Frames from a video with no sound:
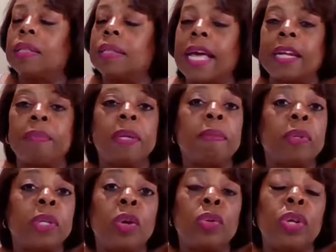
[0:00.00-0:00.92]
A lot of
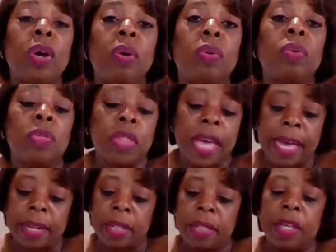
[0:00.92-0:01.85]
people don't know
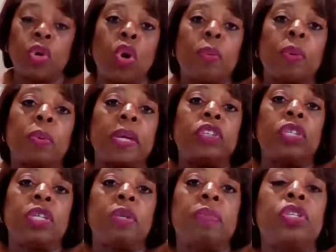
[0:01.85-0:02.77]
that the
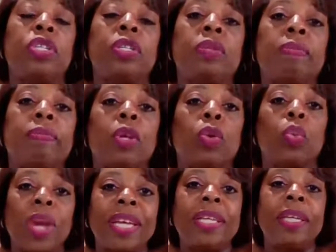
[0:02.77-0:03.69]
Corporation Commission
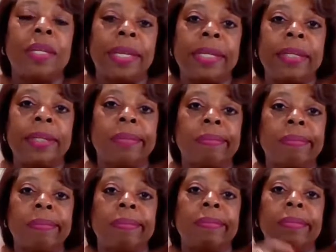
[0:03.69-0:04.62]
regulates
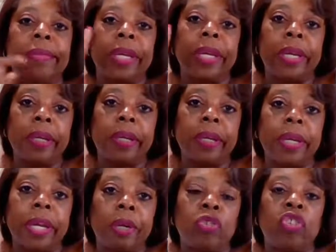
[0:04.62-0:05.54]

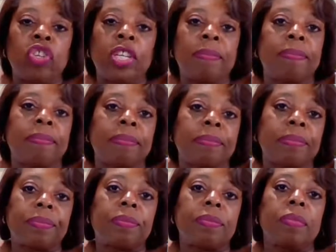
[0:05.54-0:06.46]
energy,
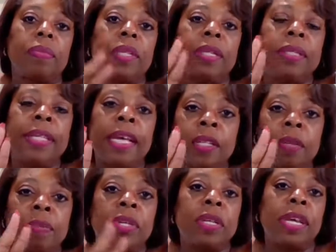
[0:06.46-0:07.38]

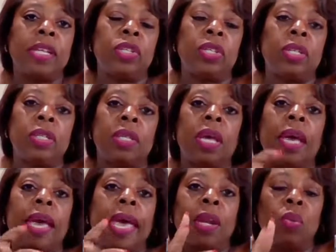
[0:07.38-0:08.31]
telecommunications,
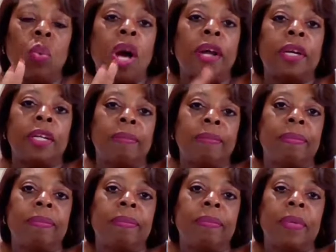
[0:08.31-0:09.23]
and water.
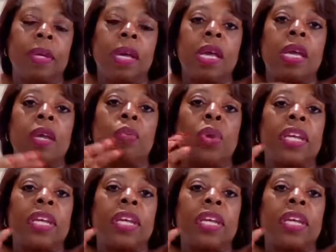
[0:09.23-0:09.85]
It